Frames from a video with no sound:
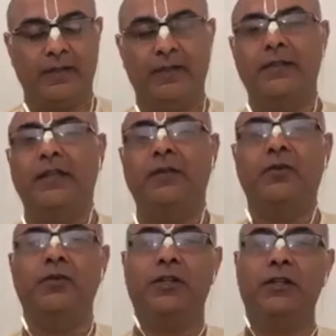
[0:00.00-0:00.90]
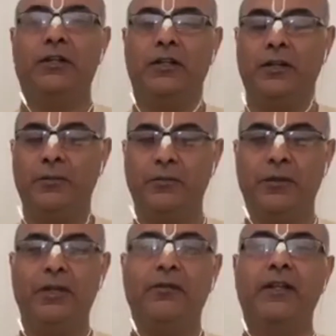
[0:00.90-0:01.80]
Devhuta and Kadamba
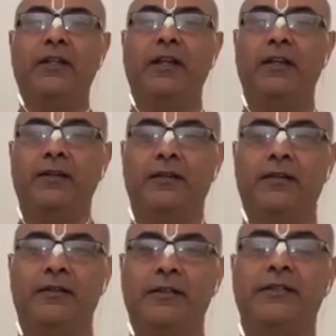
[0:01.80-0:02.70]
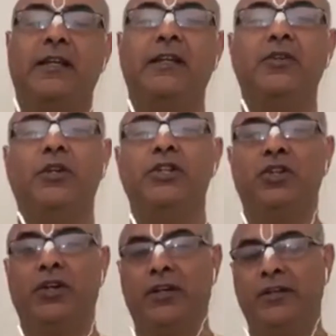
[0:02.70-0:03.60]
Muni, when they decided to
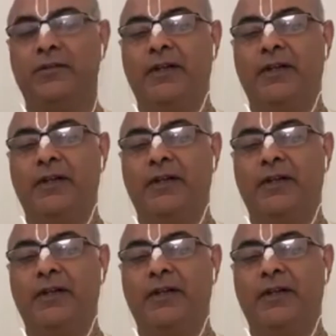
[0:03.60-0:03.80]
enjoy,